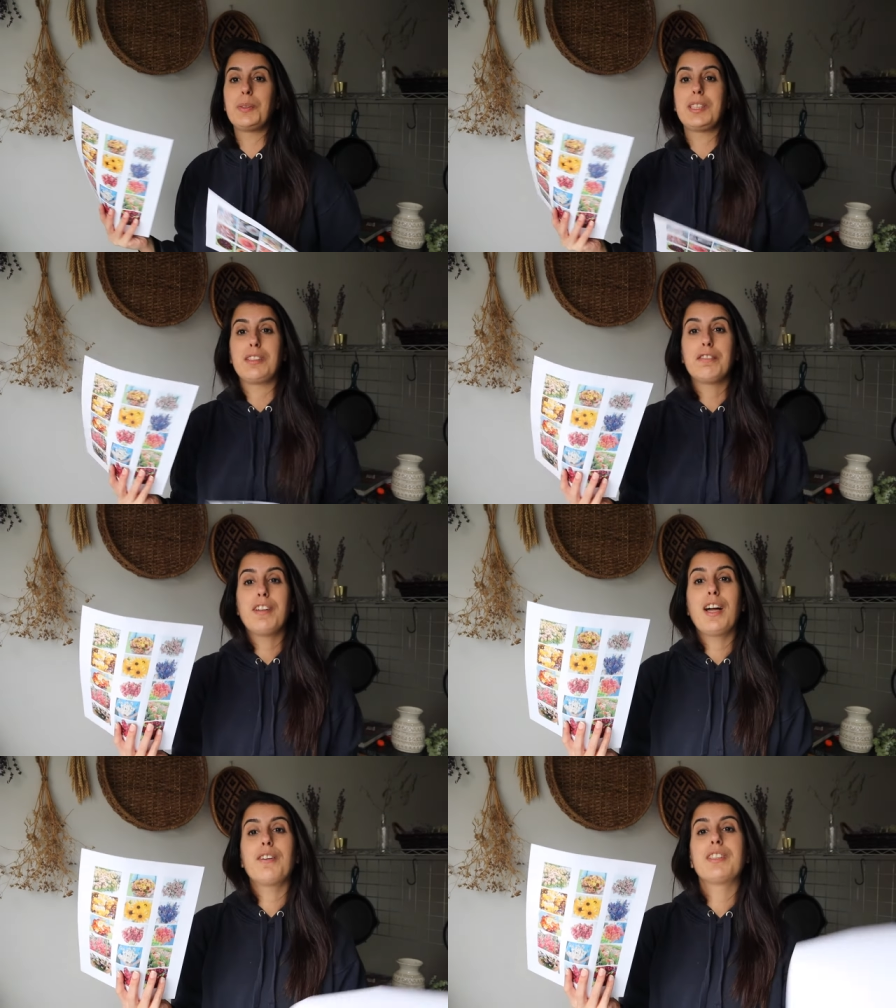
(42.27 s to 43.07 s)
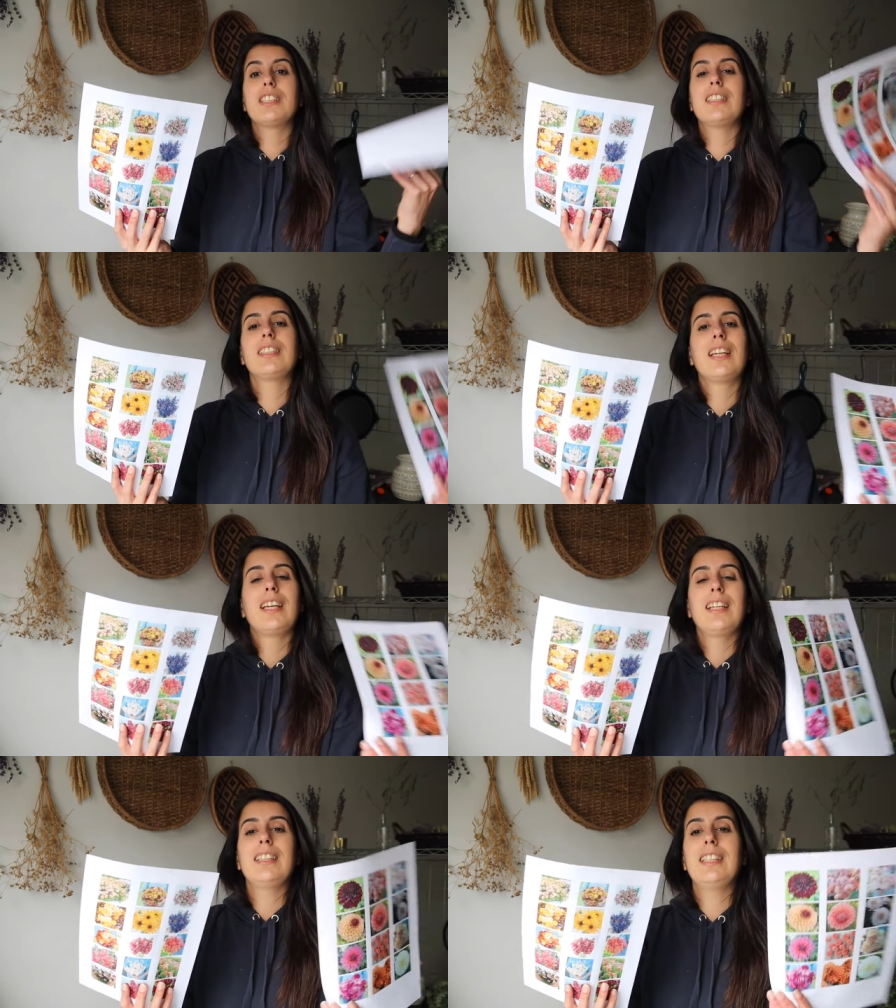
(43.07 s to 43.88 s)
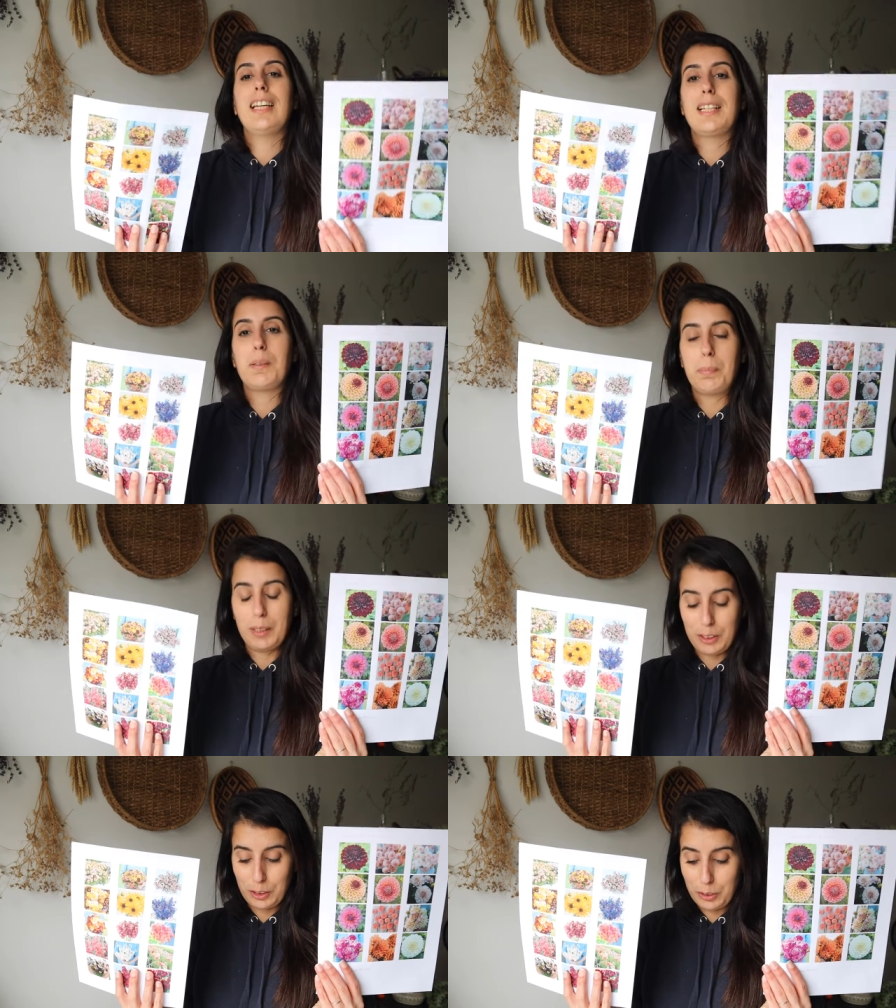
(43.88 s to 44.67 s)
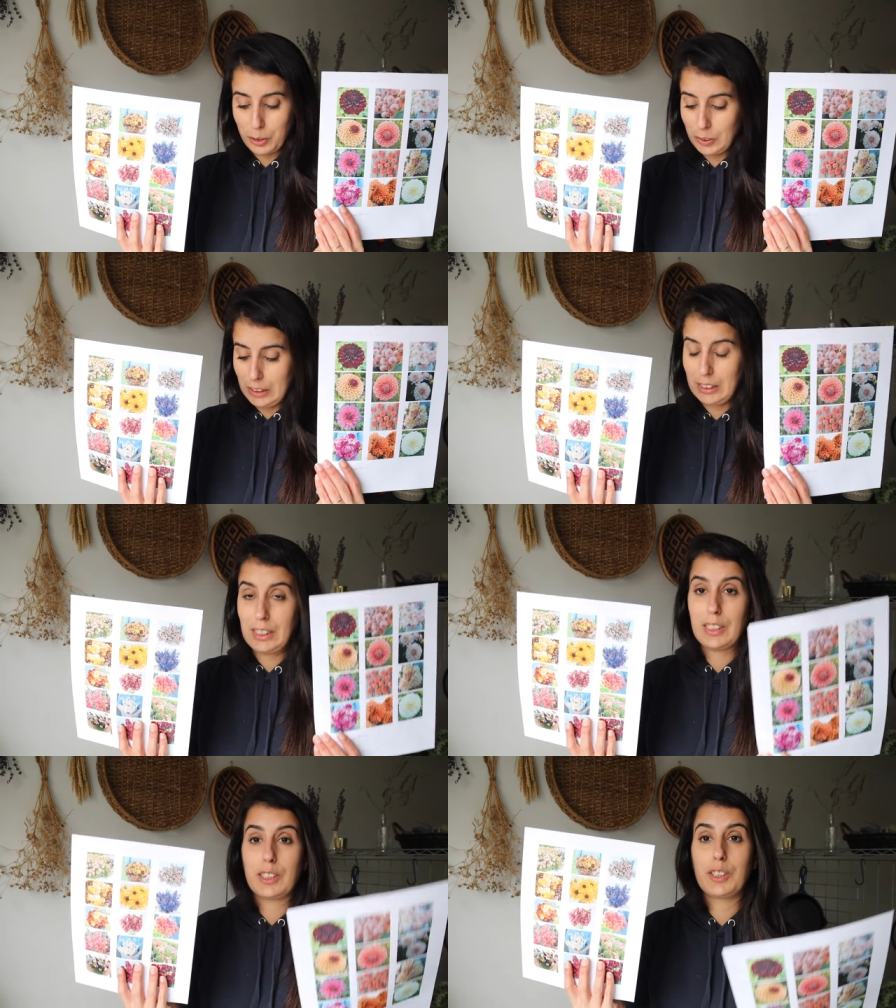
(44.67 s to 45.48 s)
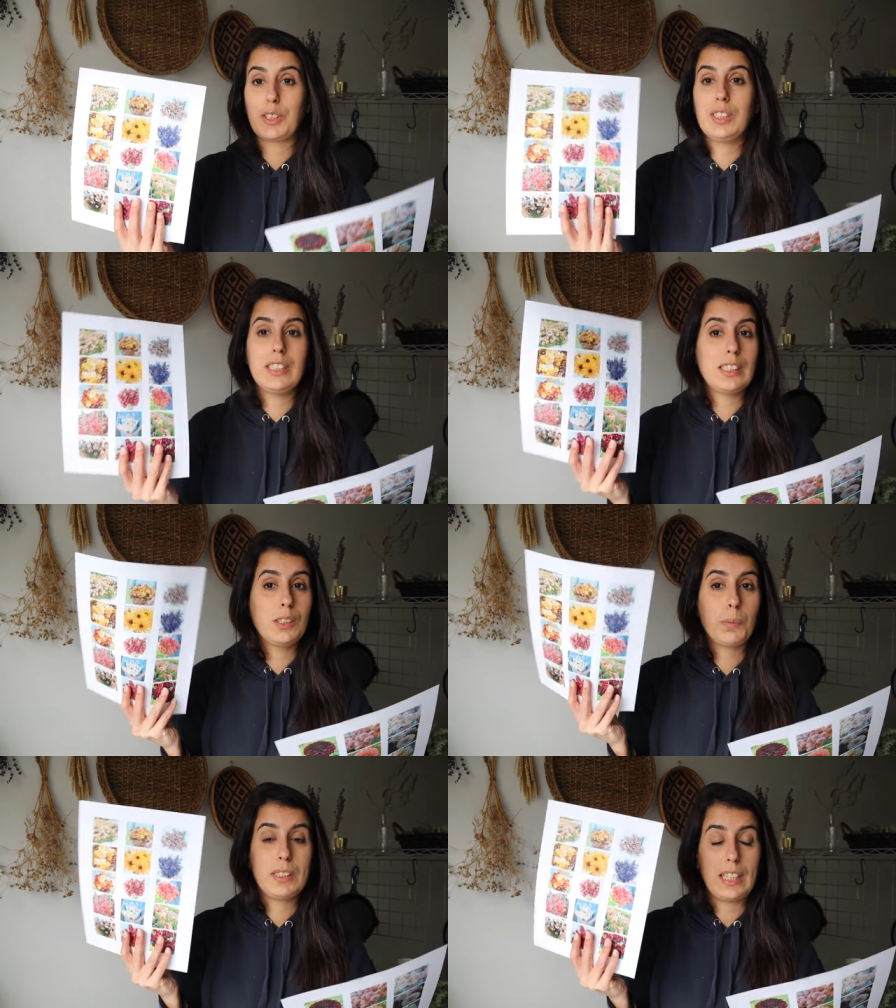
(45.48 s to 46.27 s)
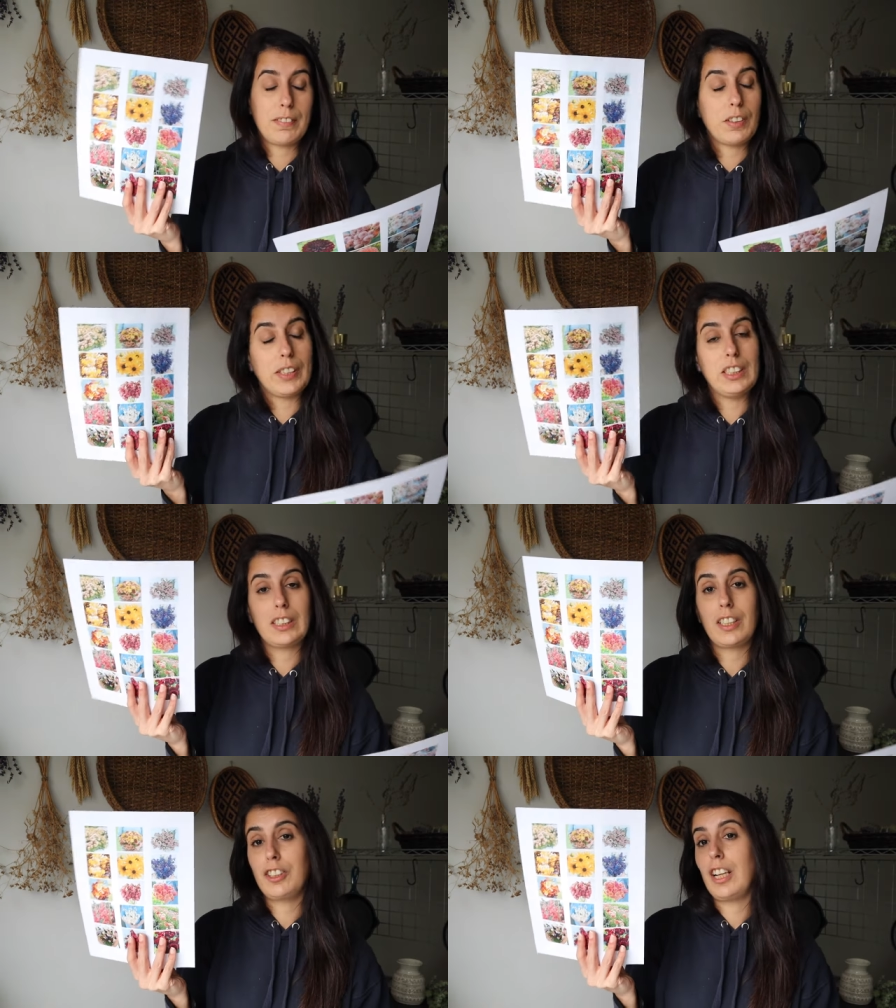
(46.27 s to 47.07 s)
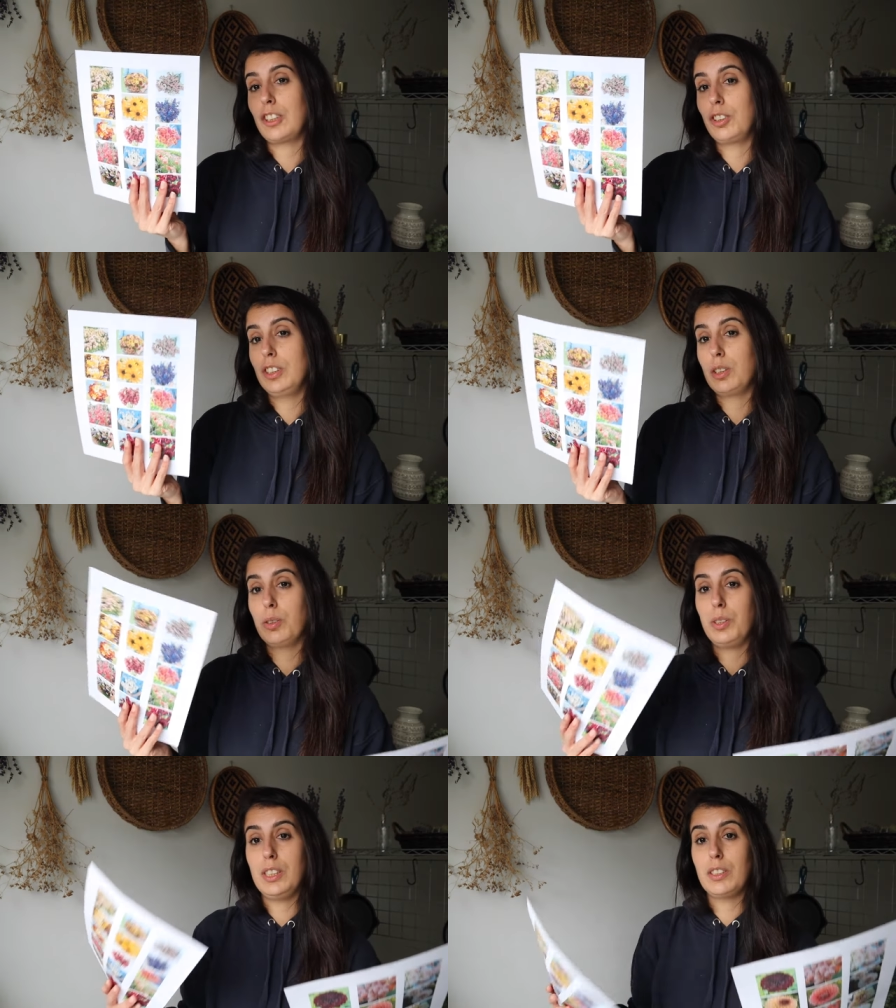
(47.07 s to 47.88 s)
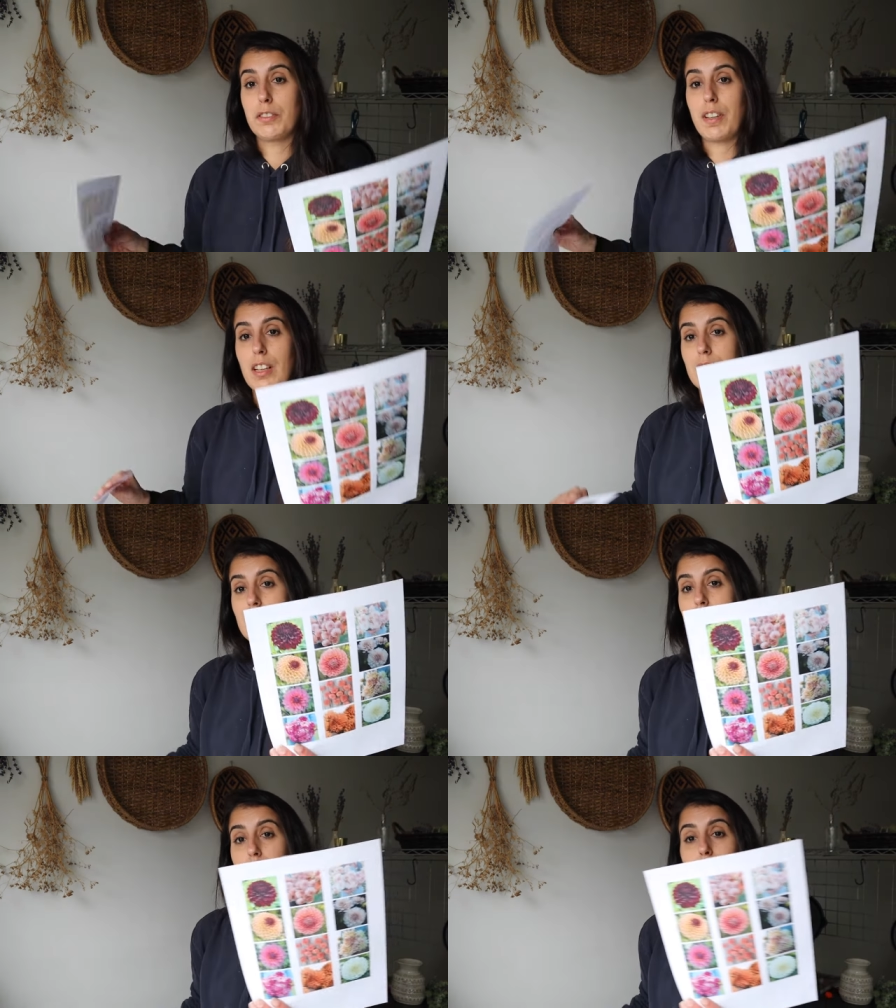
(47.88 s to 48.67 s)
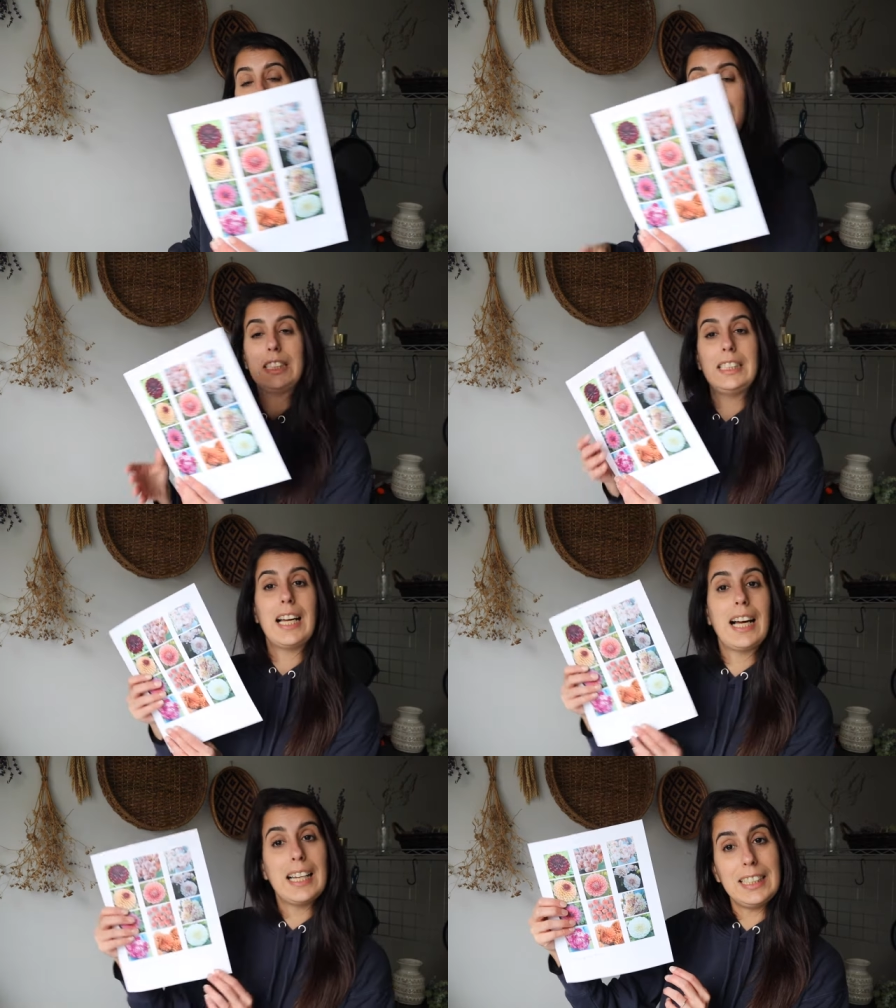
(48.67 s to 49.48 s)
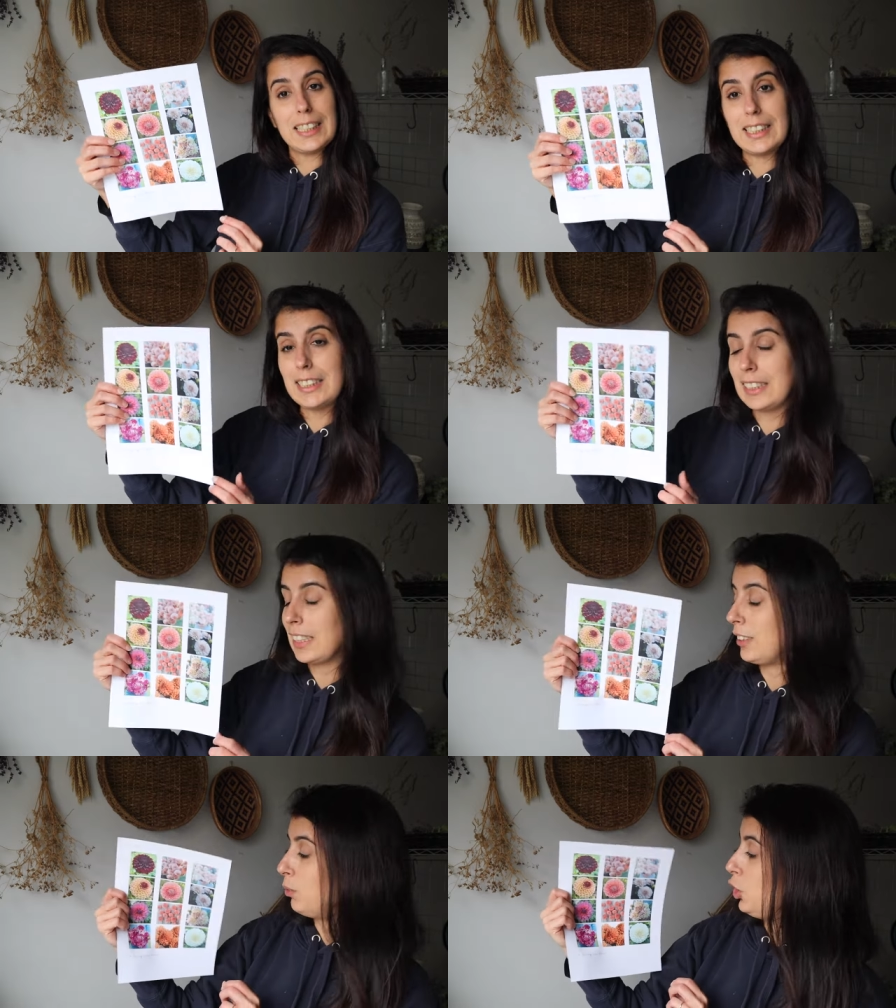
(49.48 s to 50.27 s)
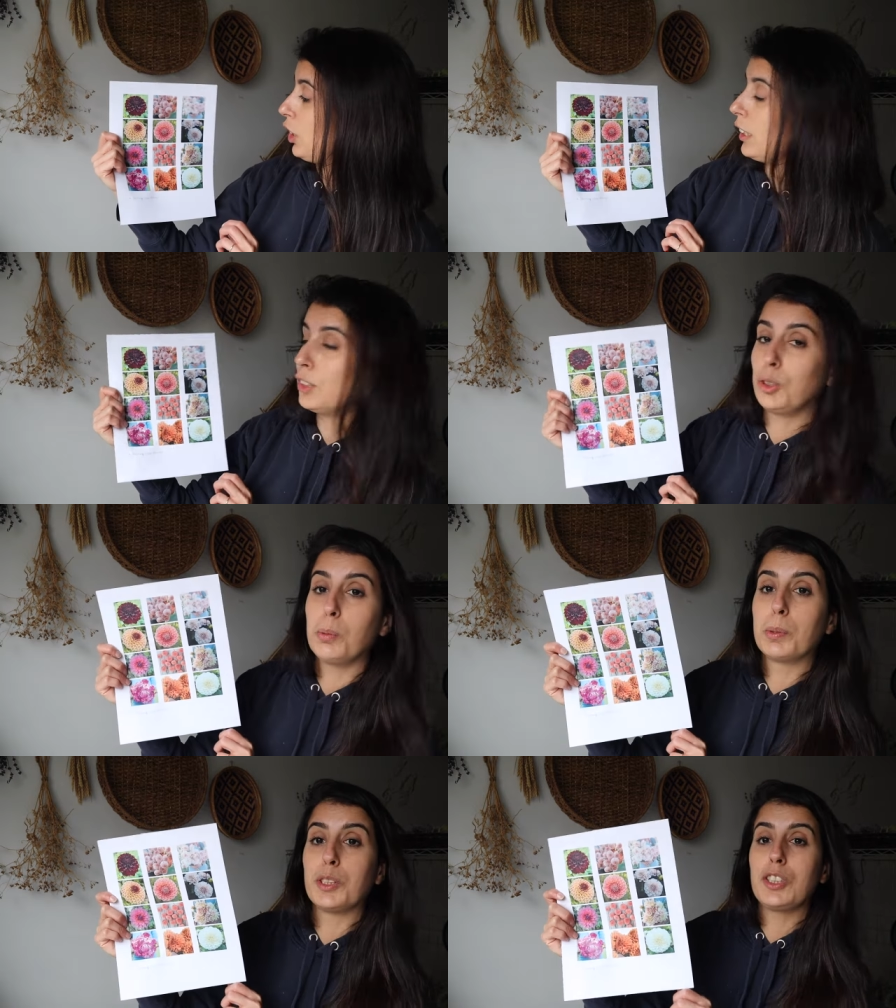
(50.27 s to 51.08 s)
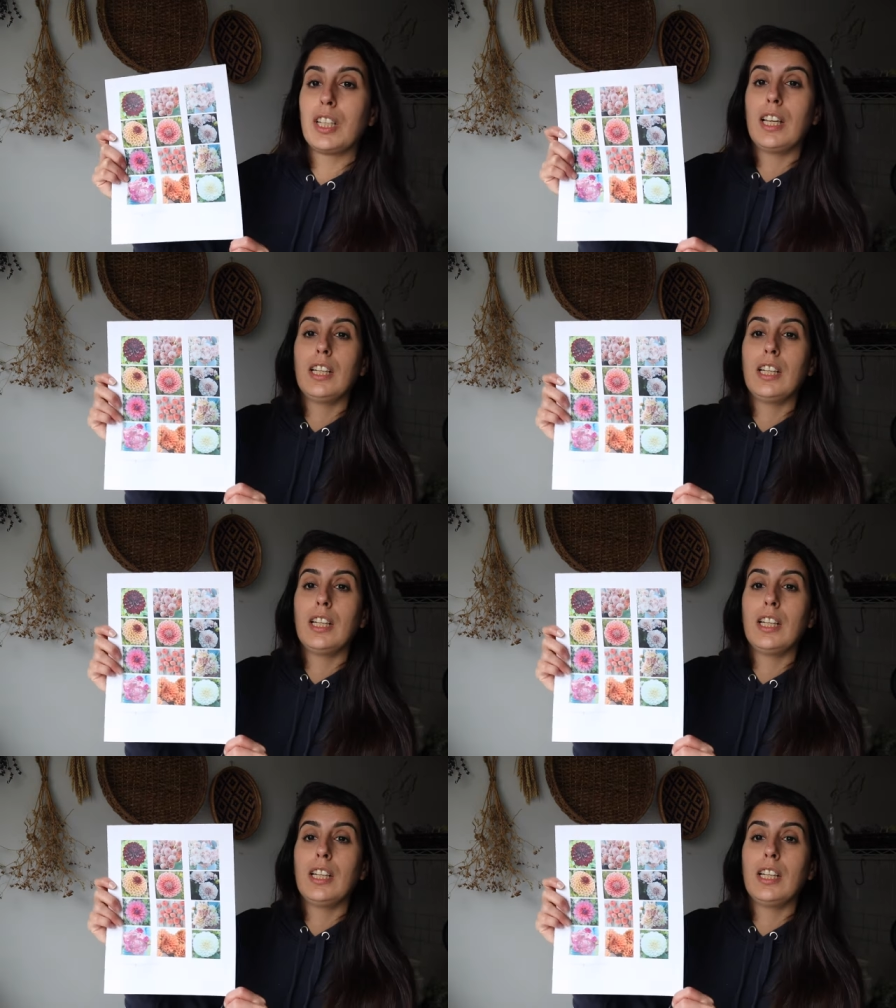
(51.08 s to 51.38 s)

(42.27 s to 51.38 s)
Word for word: with the flowers that I plan to grow this year. So these are the ones I have already started actually the cool season flowers and those are the dahlias that we checked tubers.